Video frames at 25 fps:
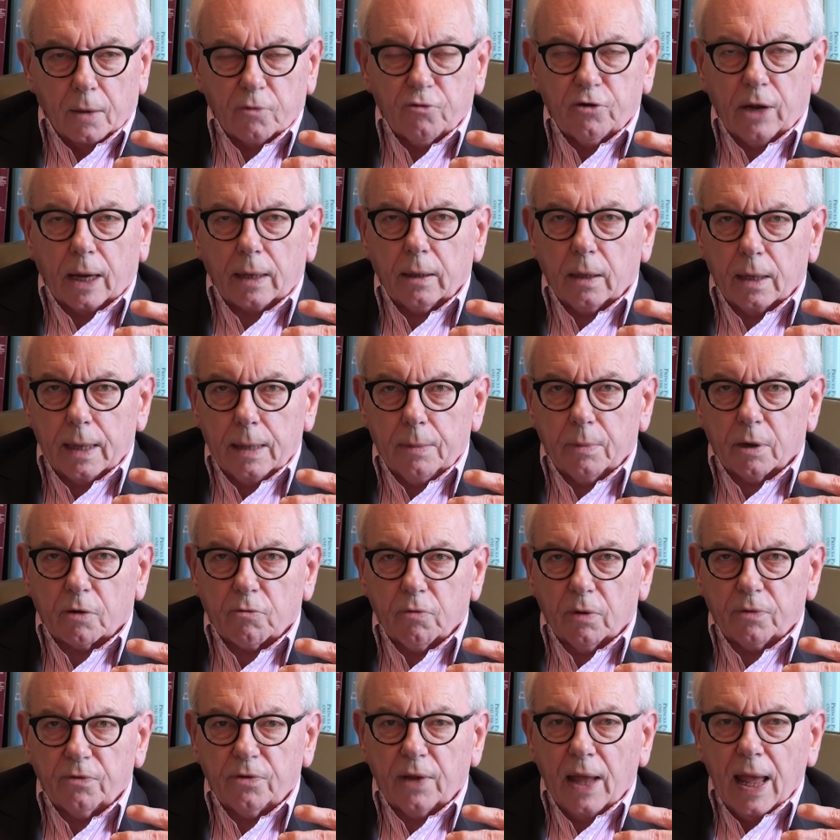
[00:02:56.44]
Channel
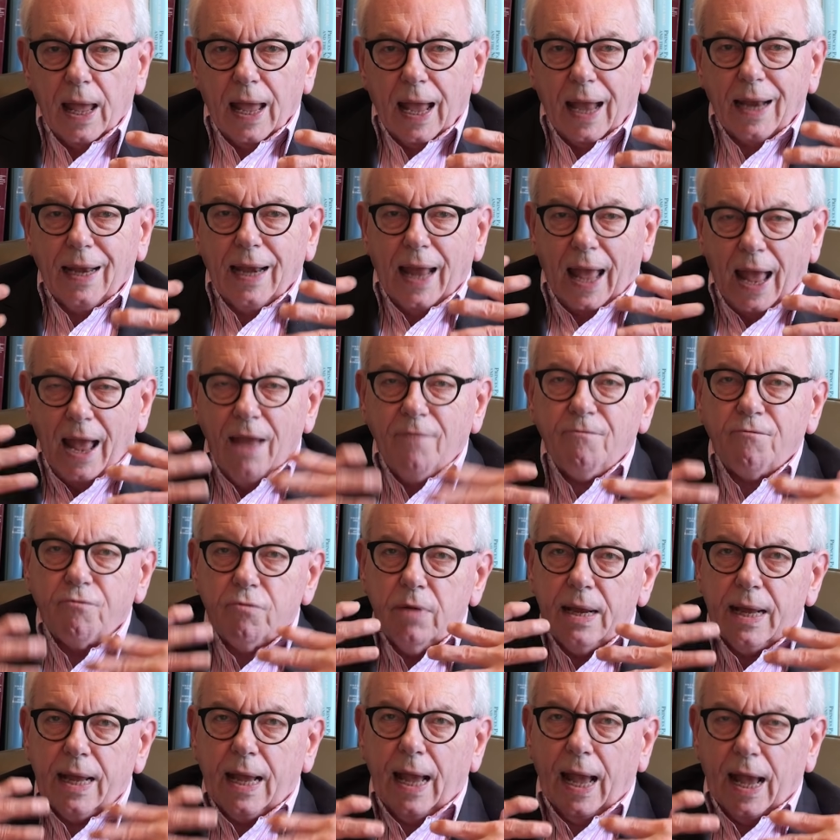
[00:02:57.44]
immigrants. In
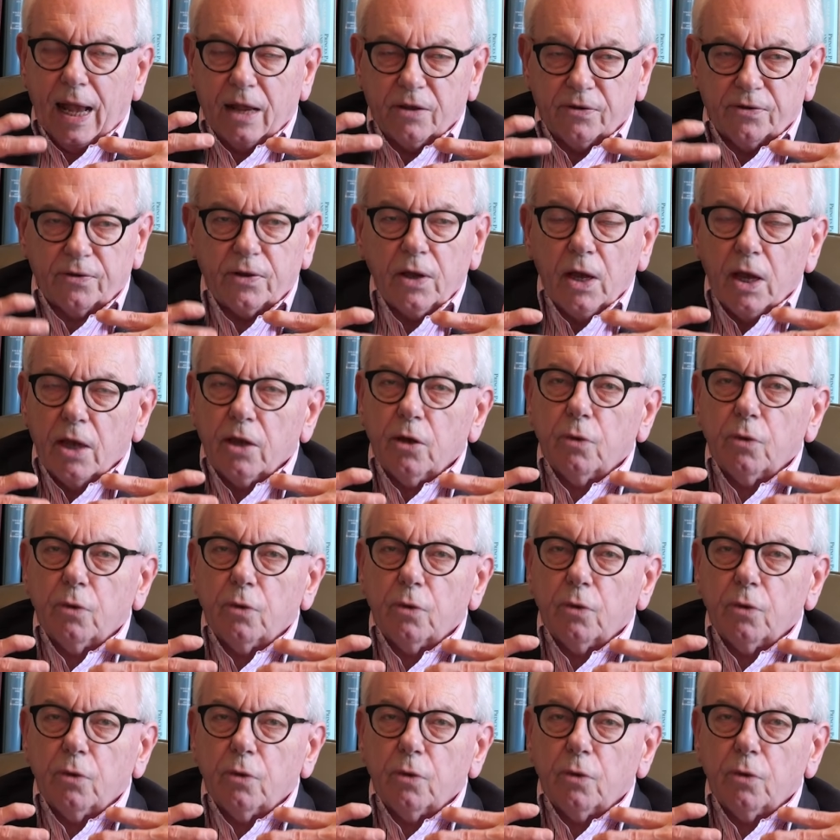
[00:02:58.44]
every case,